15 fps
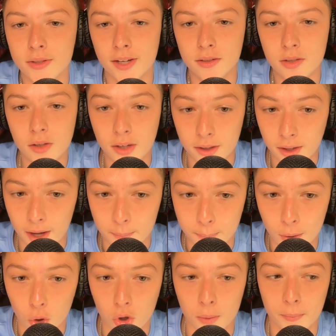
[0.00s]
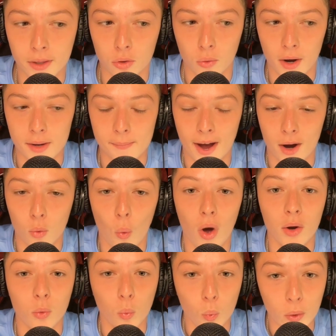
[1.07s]
it's looking like Bill could be the running back
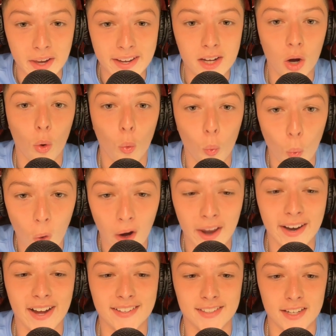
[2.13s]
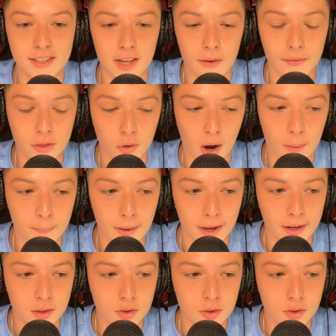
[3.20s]
week 1 as a 7th round pick.